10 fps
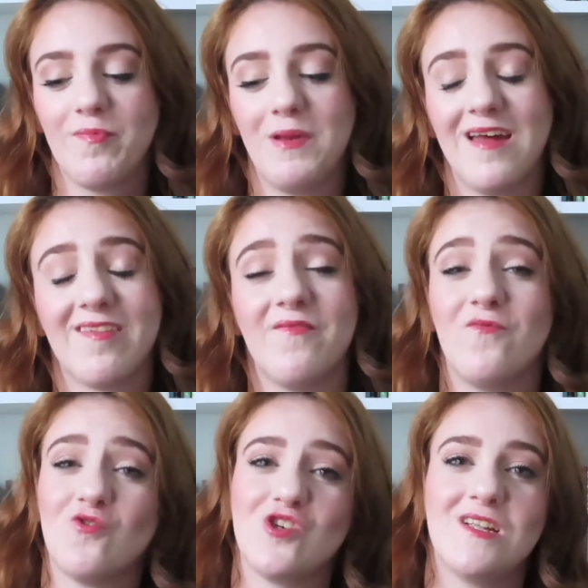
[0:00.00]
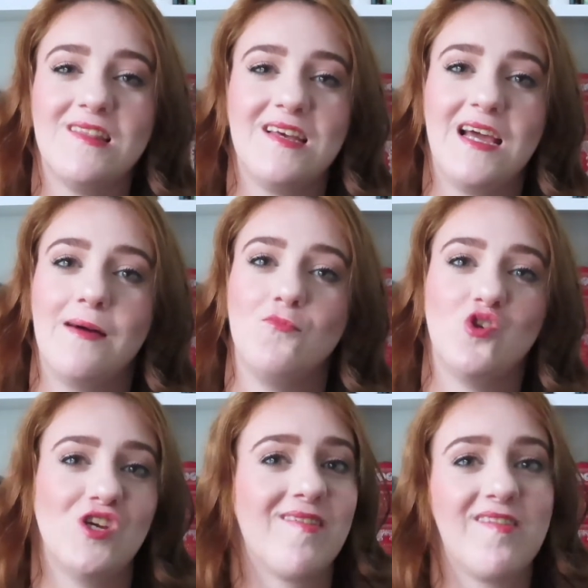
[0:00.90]
because unfortunately I'm
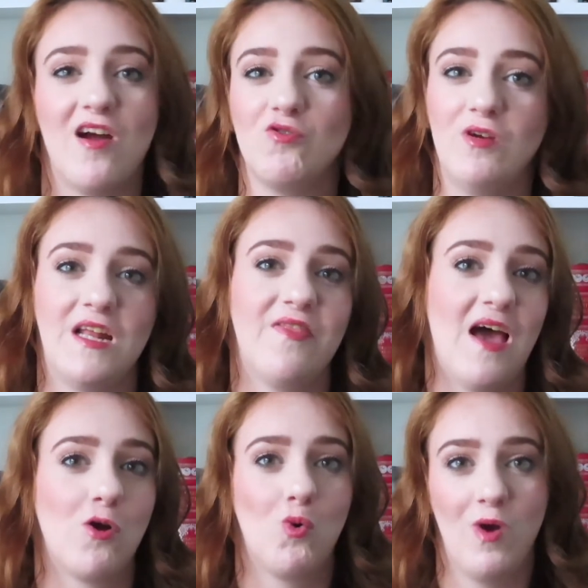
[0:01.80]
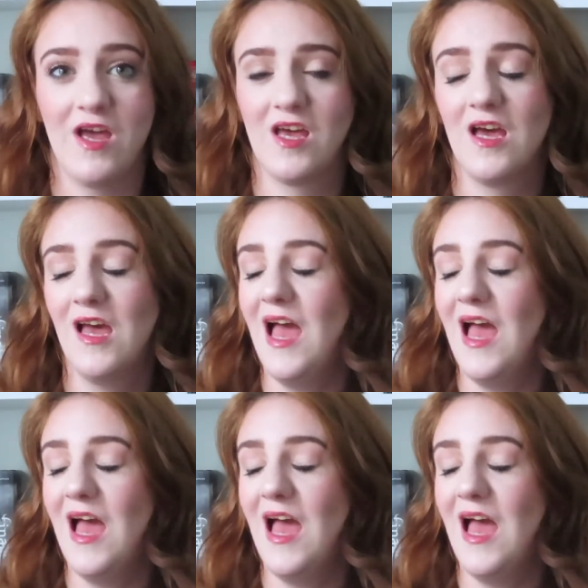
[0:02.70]
just not reading that quick.